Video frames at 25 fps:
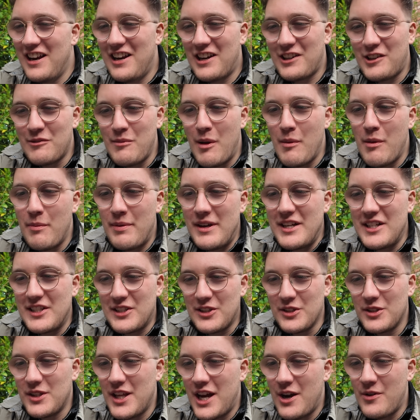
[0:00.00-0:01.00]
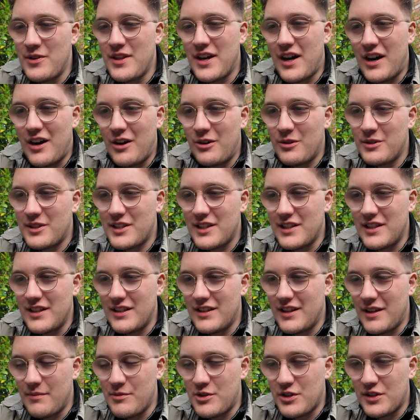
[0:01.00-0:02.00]
Like, I remember being stood there in the halt
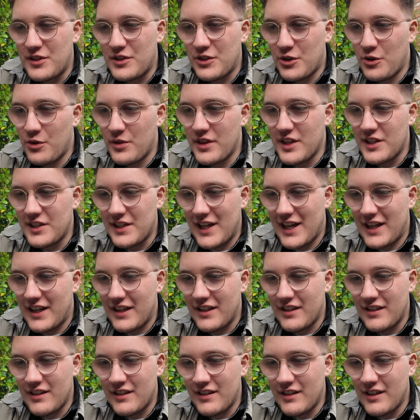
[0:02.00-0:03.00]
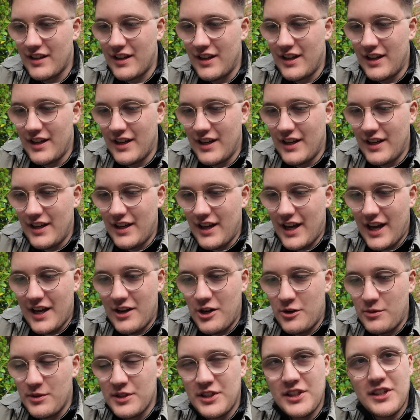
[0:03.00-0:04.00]
and them just scoring the second.
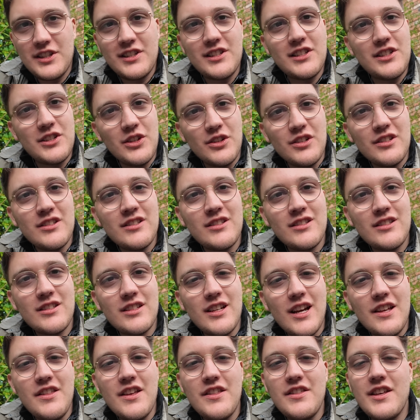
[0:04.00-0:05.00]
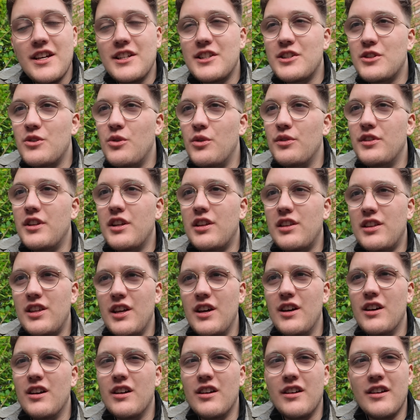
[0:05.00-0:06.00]
And I was stunned. And then they scored the
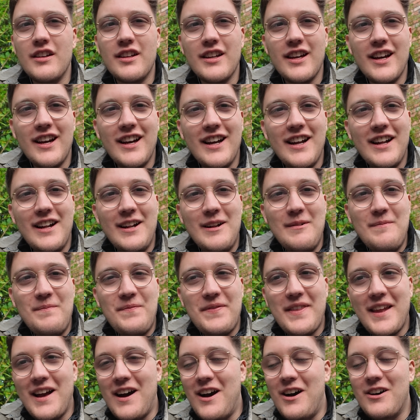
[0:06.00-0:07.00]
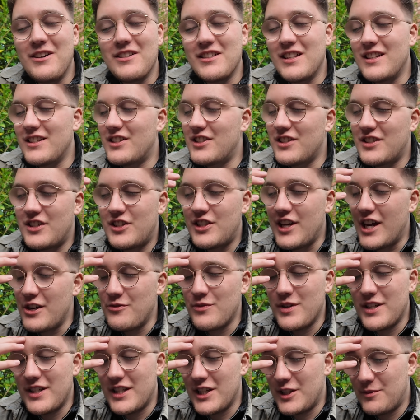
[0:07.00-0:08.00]
third. Uh, just
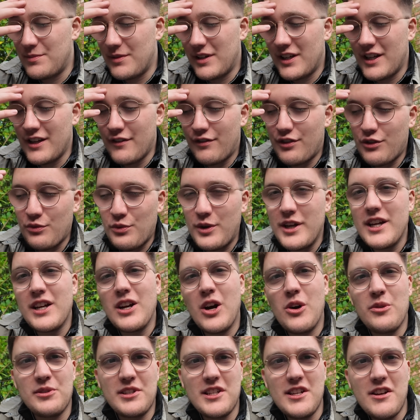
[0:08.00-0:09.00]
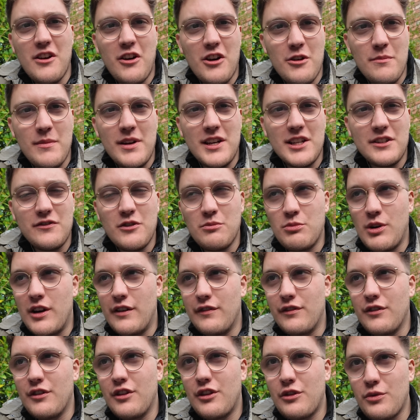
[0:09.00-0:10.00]
genuine disbelief. Three goals in nine minutes for
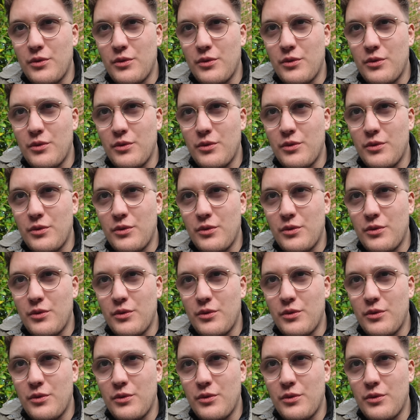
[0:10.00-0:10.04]
Brentford.